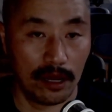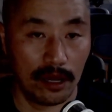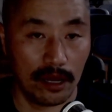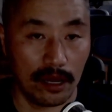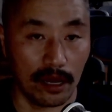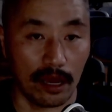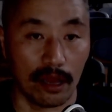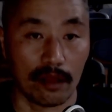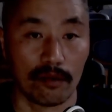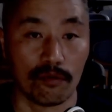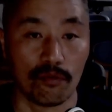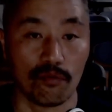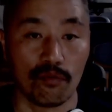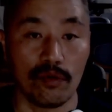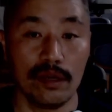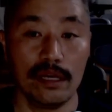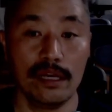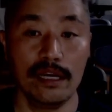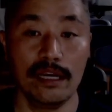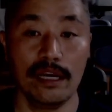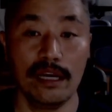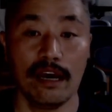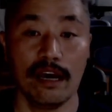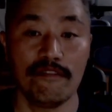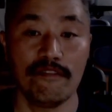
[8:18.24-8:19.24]
And we
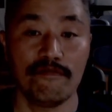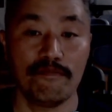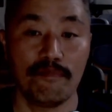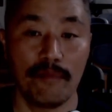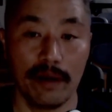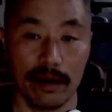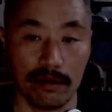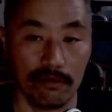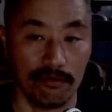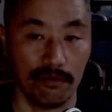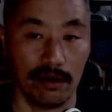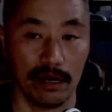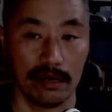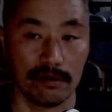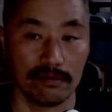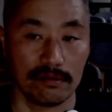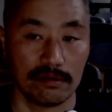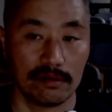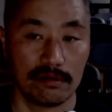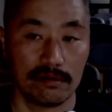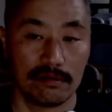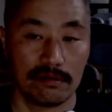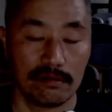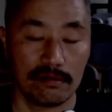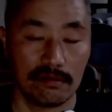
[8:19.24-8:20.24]
have background
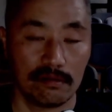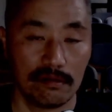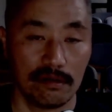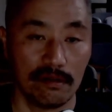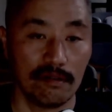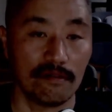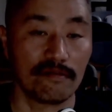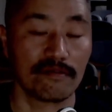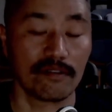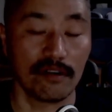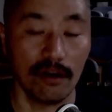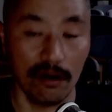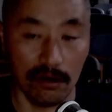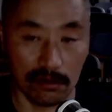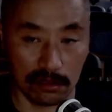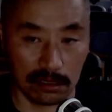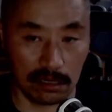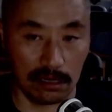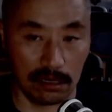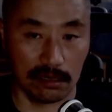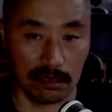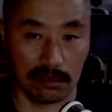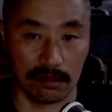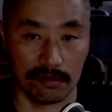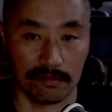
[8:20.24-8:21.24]
of God's
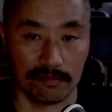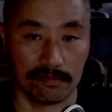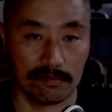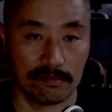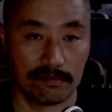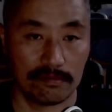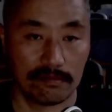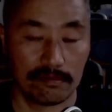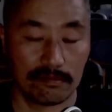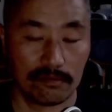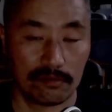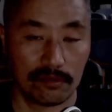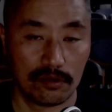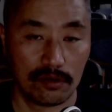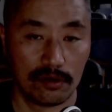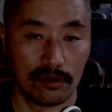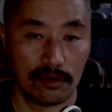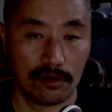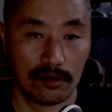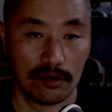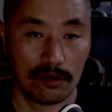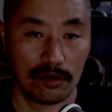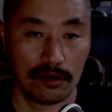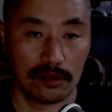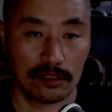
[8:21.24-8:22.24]
kingdom.
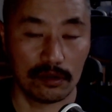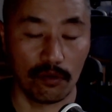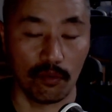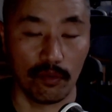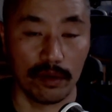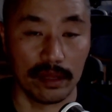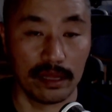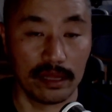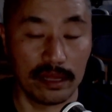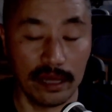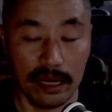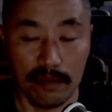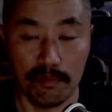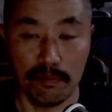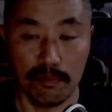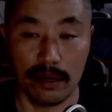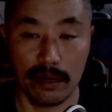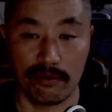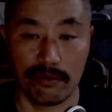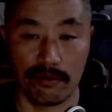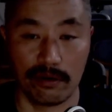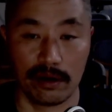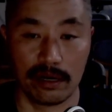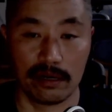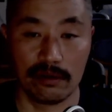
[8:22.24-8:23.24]
So with that
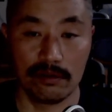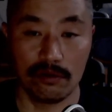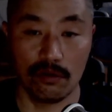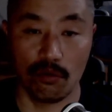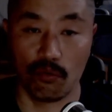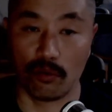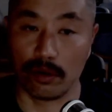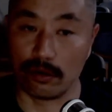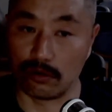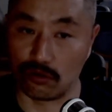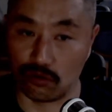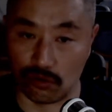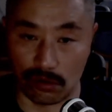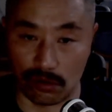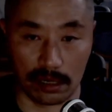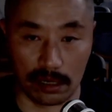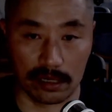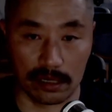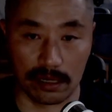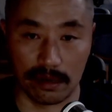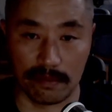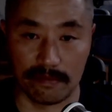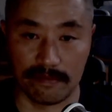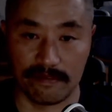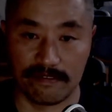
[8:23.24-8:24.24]
background, we'll triumph.